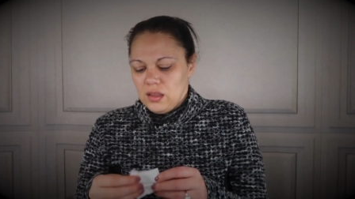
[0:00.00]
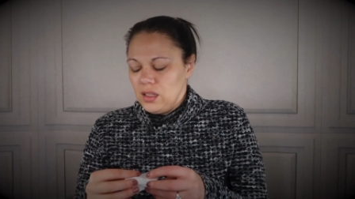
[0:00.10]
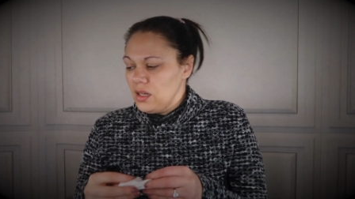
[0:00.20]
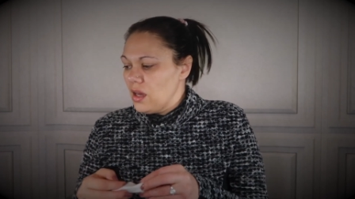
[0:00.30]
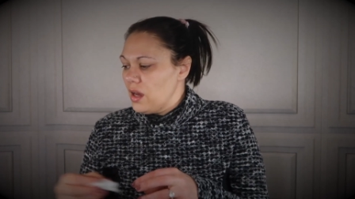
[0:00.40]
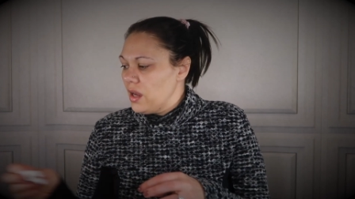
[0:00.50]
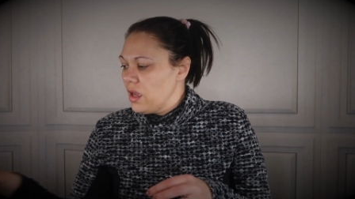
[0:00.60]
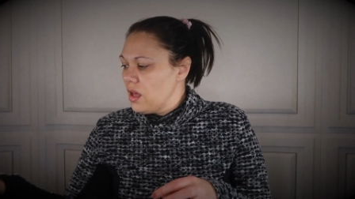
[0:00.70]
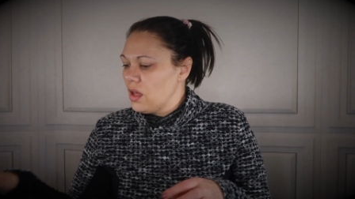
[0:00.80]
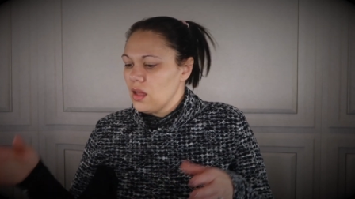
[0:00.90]
Then
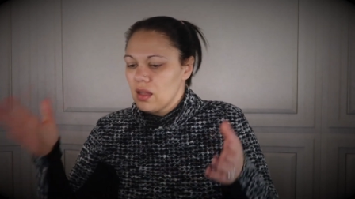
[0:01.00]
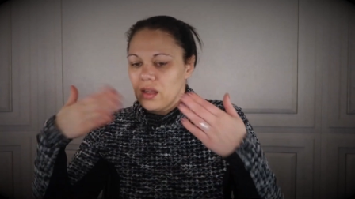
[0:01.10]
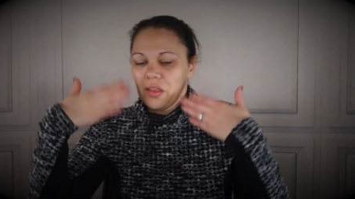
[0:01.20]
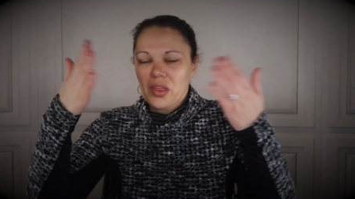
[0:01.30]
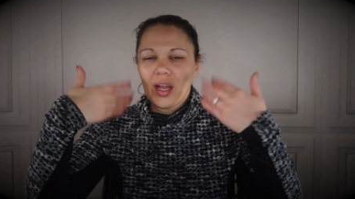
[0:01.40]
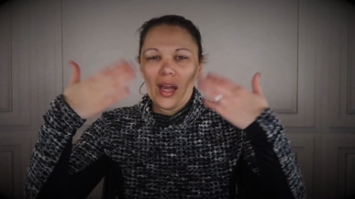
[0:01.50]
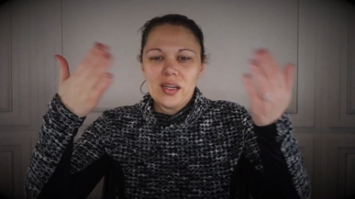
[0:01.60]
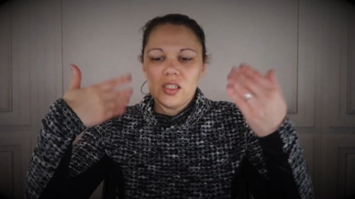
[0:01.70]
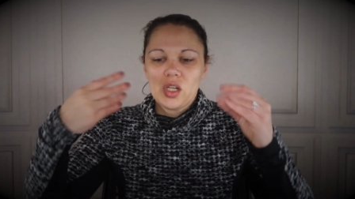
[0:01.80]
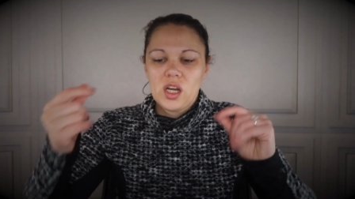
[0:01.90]
I let that
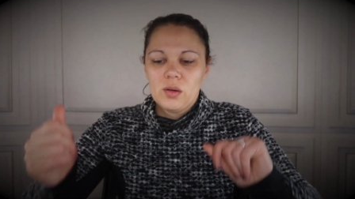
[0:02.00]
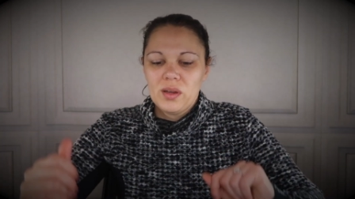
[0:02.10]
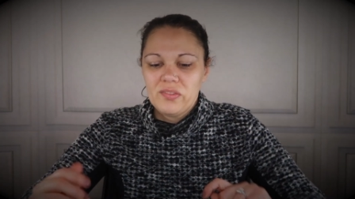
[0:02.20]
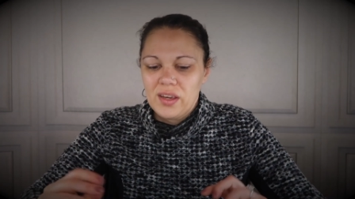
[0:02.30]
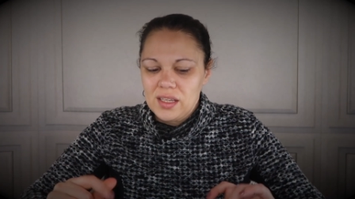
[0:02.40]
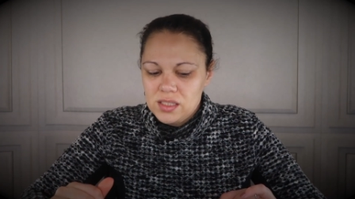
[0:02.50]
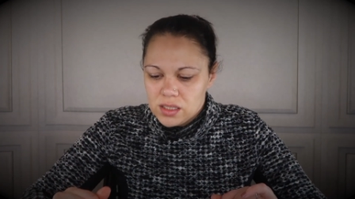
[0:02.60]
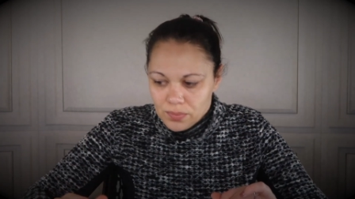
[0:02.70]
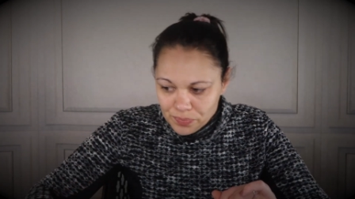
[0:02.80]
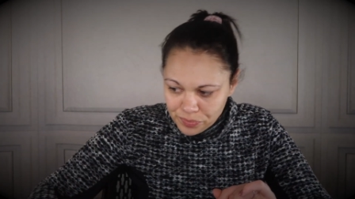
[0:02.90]
kind of dry on my face.